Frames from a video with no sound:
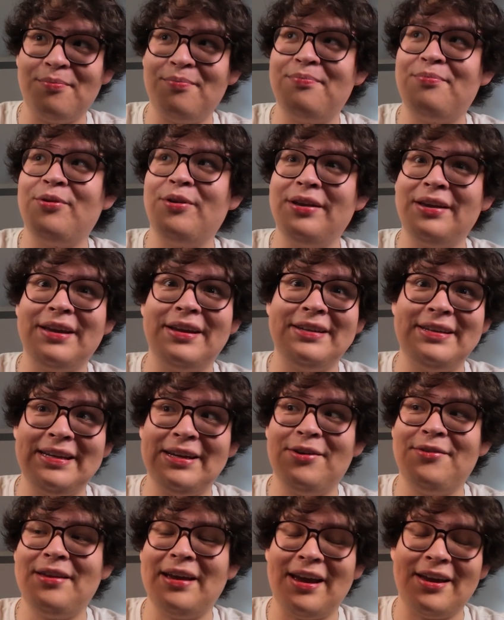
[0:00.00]
pulling a
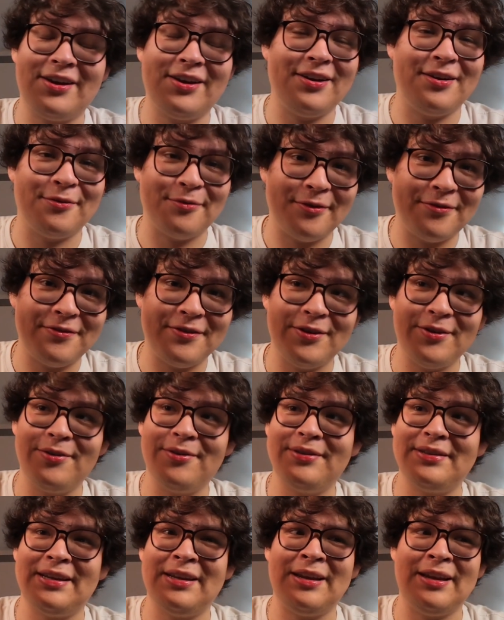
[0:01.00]
deal that I couldn't
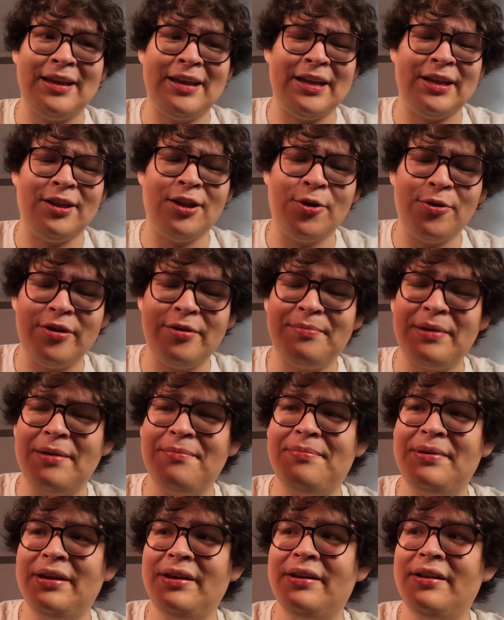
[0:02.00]
refuse, and it lowered my
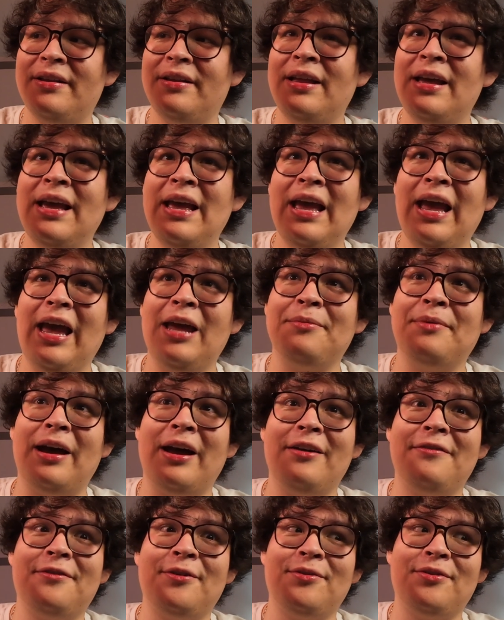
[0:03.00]
bill, and
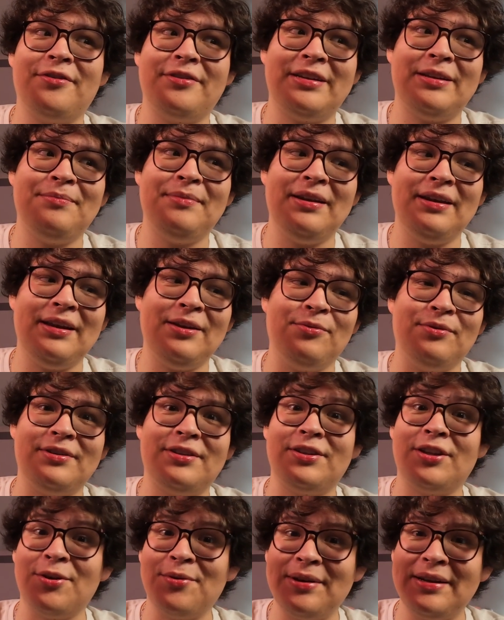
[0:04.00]
my iPhone 13 mini was
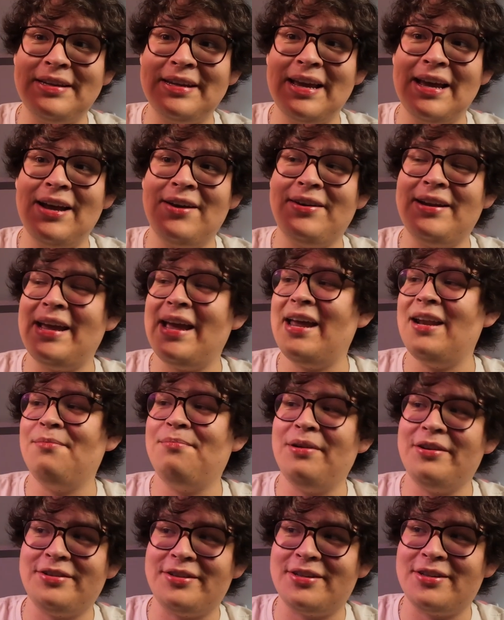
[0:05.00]
slowing down and had a
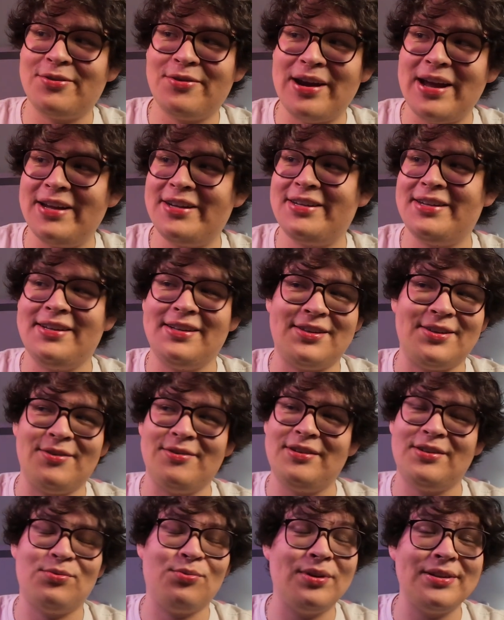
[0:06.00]
bunch of scratches, so it
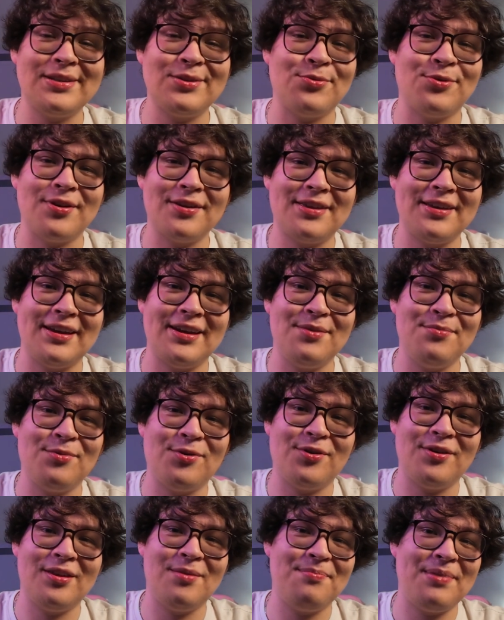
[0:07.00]
just wasn't worth it
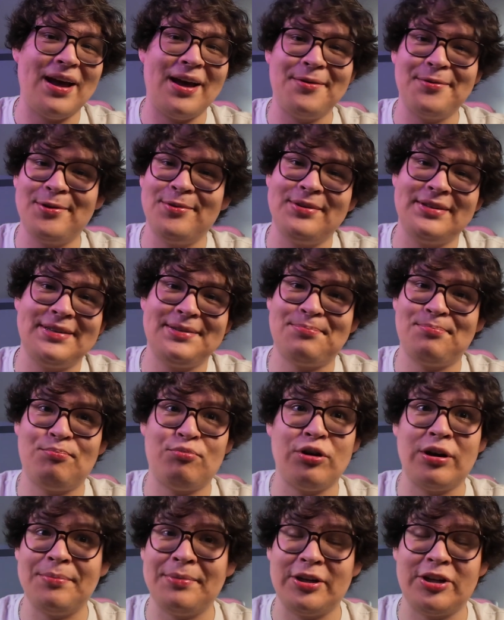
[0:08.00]
anymore. The battery was
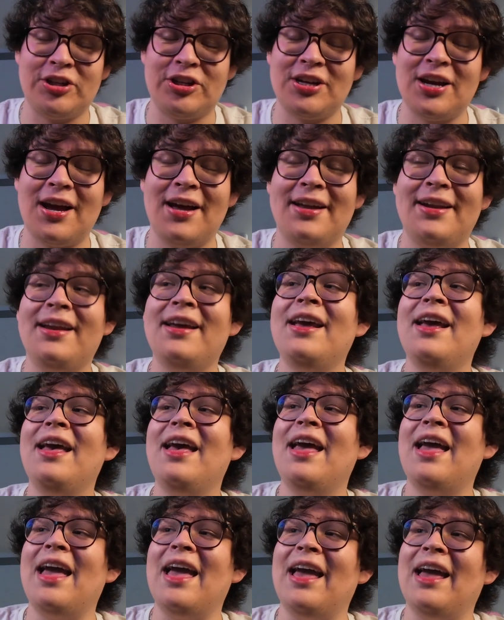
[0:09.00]
pretty much shot,
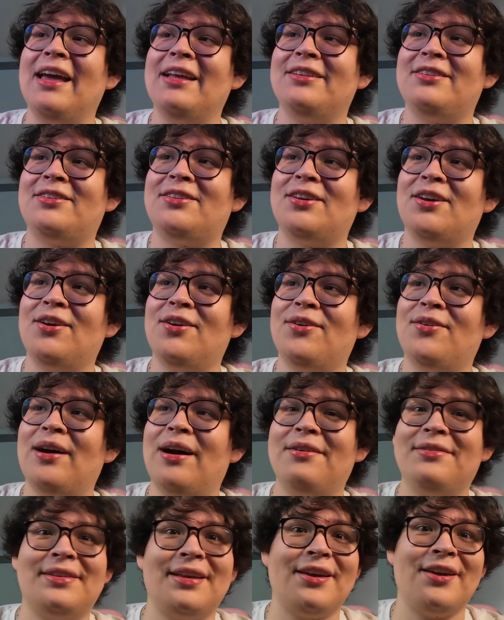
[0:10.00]
and so
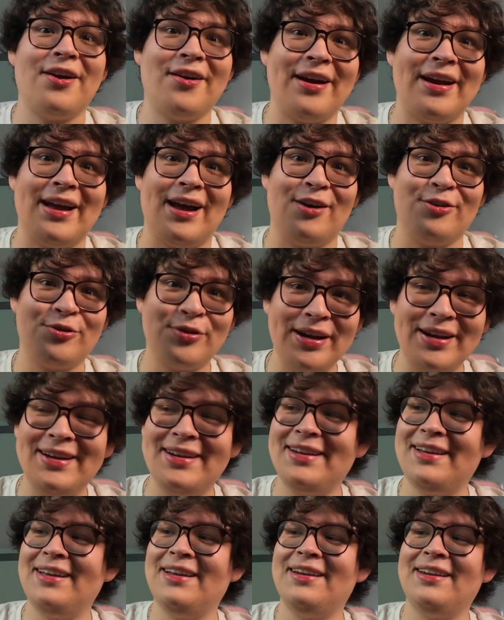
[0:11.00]
I was like, all right, I'll trade it
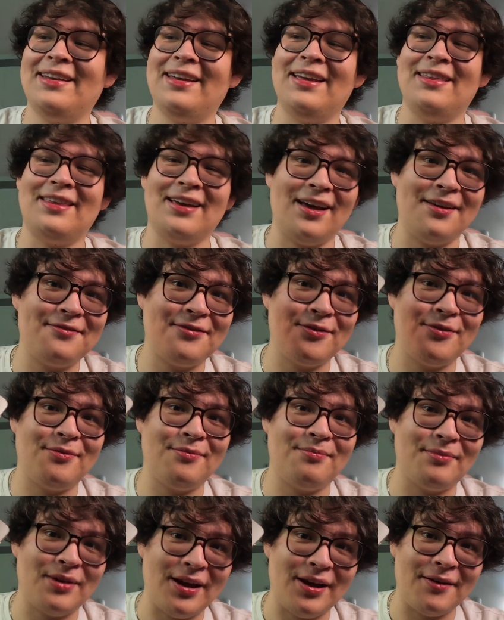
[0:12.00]
in, get the
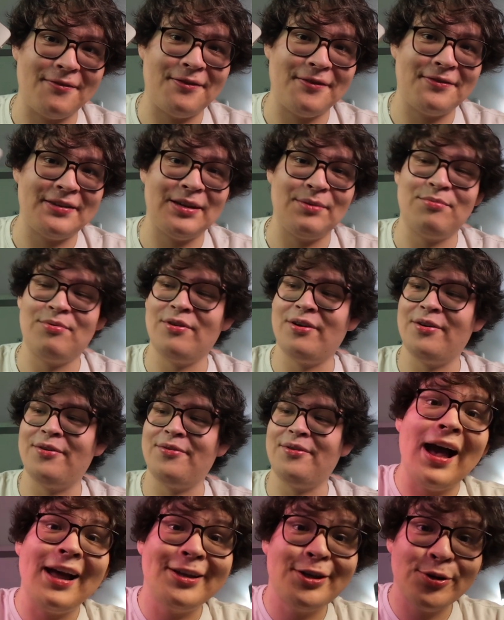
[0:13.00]
iPhone 15 Pro.
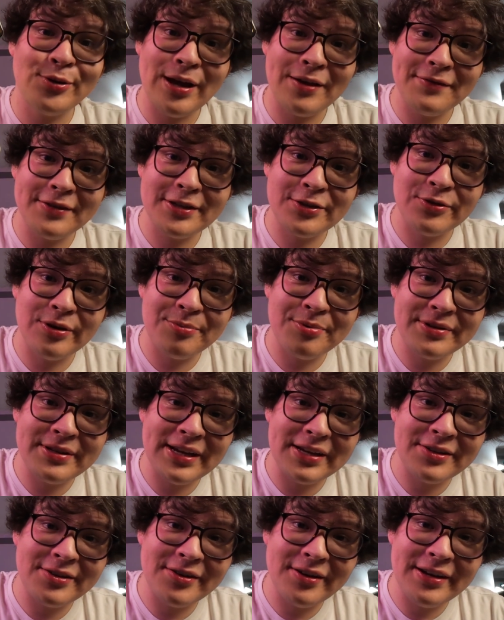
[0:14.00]
I do have a screen
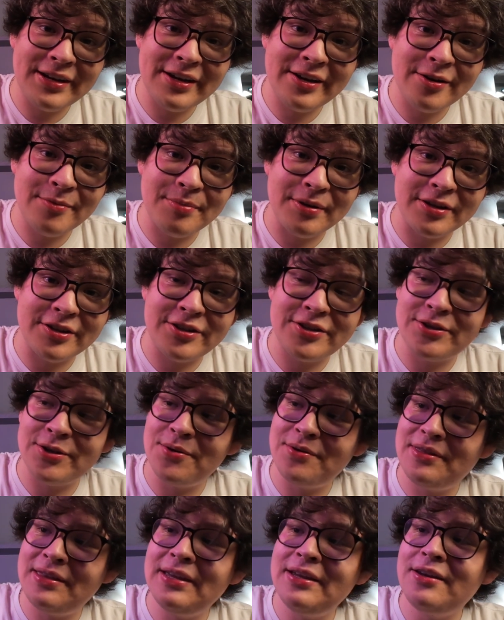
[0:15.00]
protector on here, but it's so
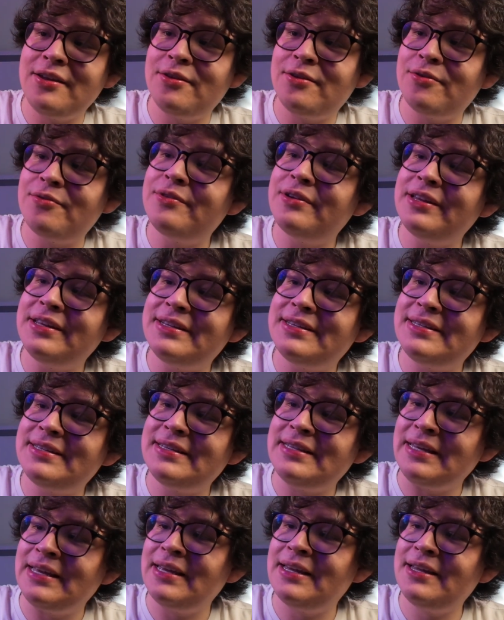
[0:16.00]
thin you don't really
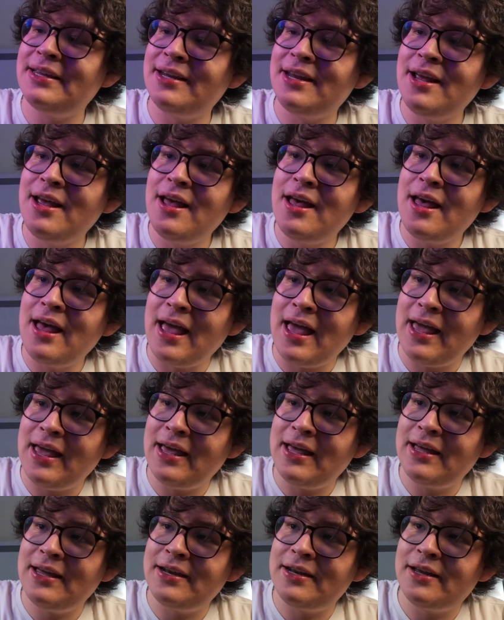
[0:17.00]
see it.
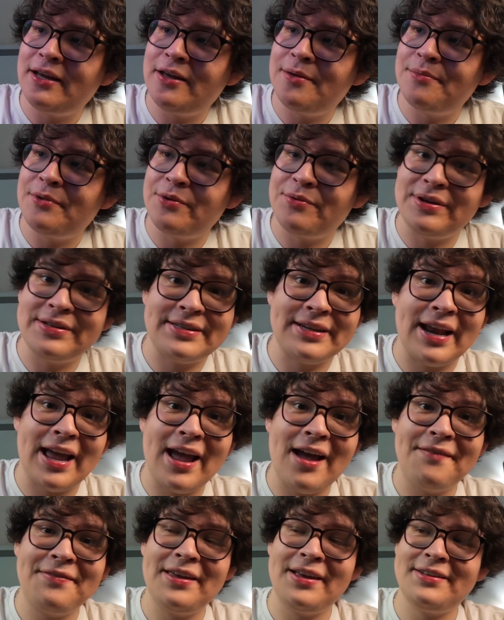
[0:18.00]
And the reason I
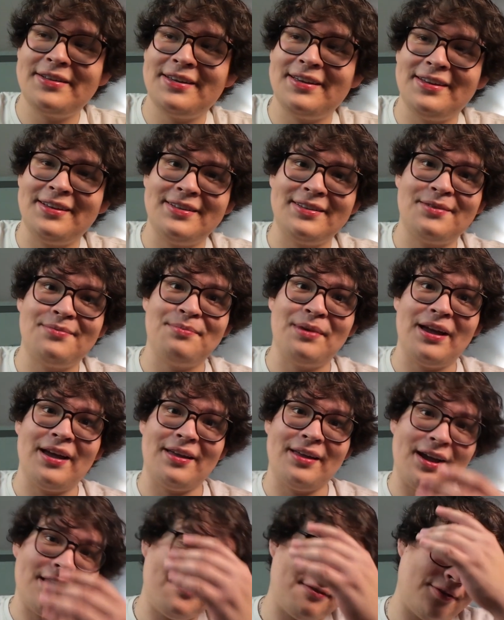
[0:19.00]
have that is because my
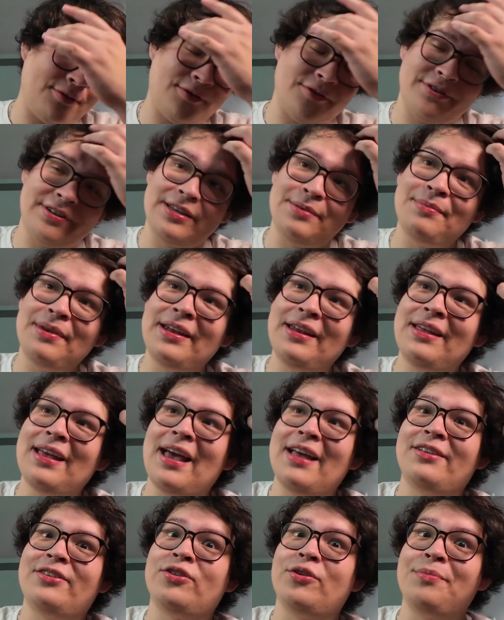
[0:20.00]
iPhone 13 mini
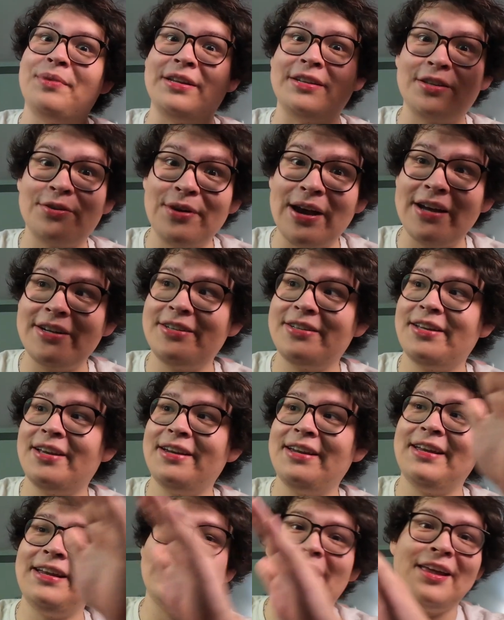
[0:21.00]
had so many scratches on
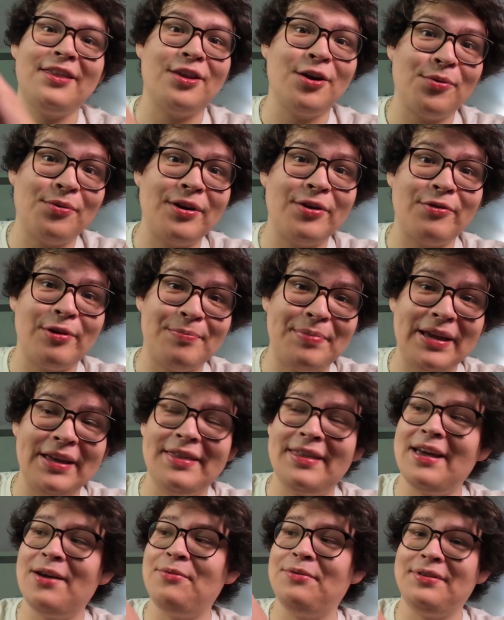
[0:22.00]
it, and I don't want to repeat
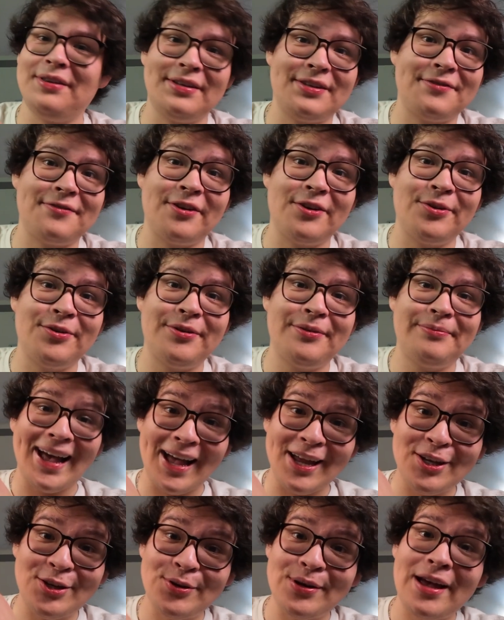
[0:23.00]
that with this phone.
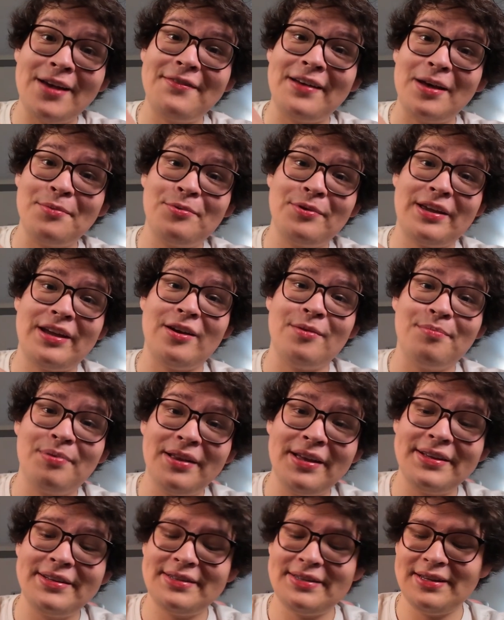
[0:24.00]
I do have Apple Care
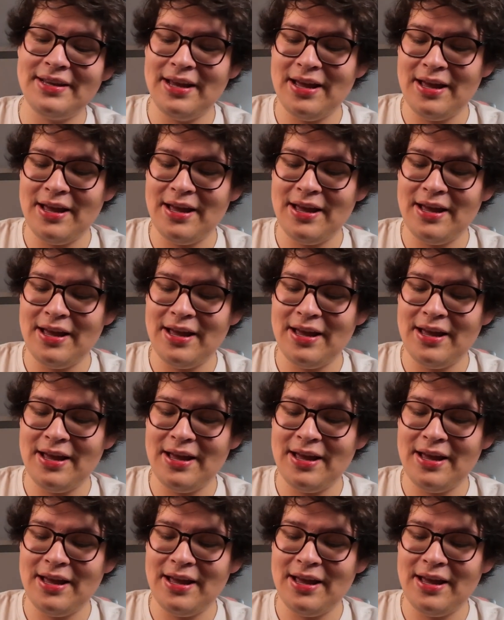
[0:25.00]
Plus,